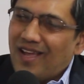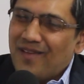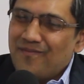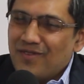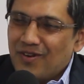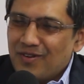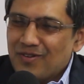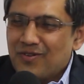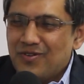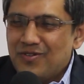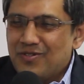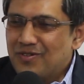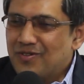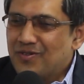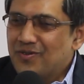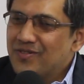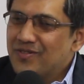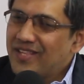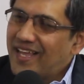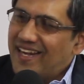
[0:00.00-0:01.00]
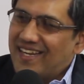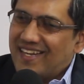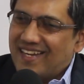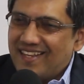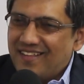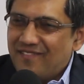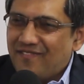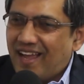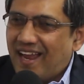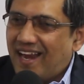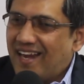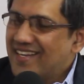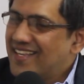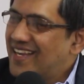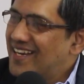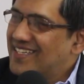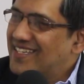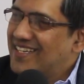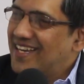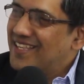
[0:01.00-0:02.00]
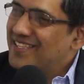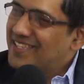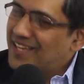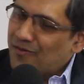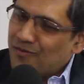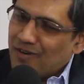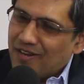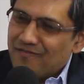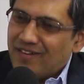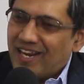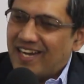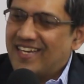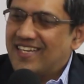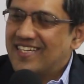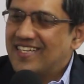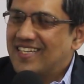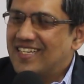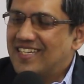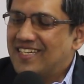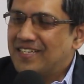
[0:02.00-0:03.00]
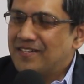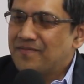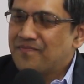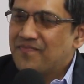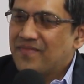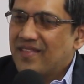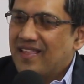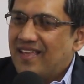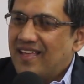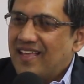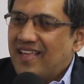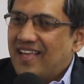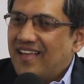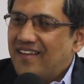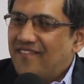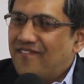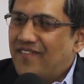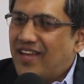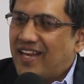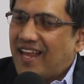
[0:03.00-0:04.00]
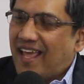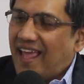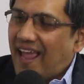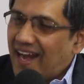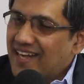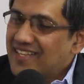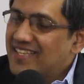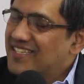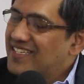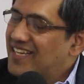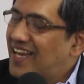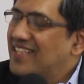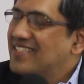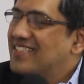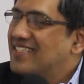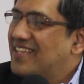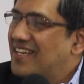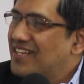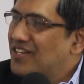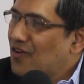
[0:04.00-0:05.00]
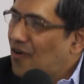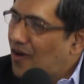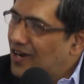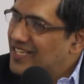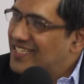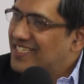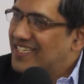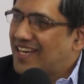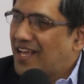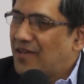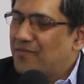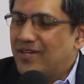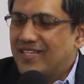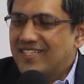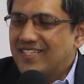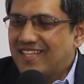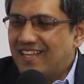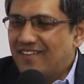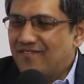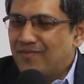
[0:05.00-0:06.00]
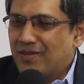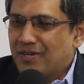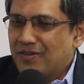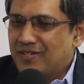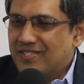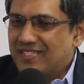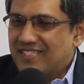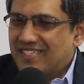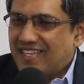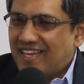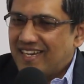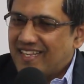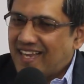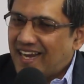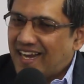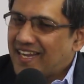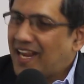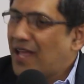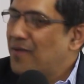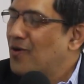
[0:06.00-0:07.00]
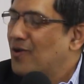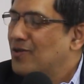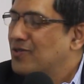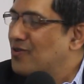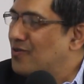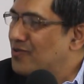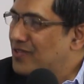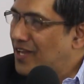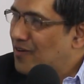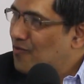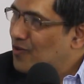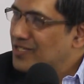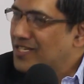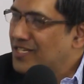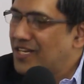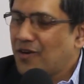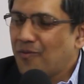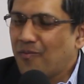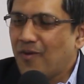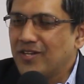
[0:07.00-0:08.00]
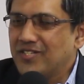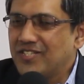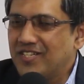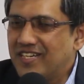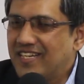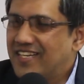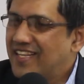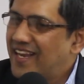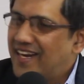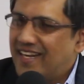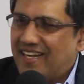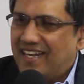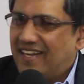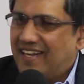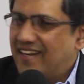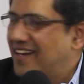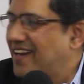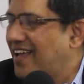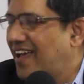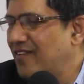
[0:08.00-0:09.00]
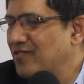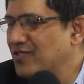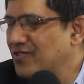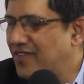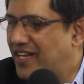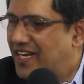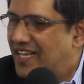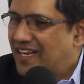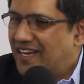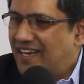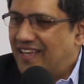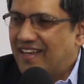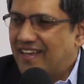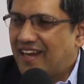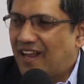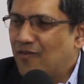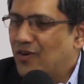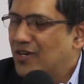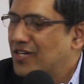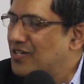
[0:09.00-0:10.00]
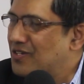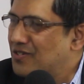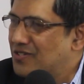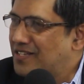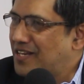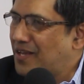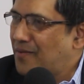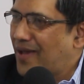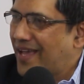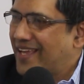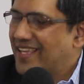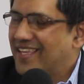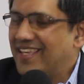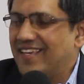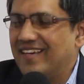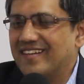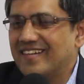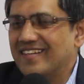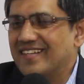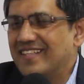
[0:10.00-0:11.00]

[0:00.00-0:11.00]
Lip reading: I'm not going to do that. If I had that chance, I would have done it when I had the chance in college time itself, because at that time also there was an opportunity, and I was very clear I wanted to stay back here.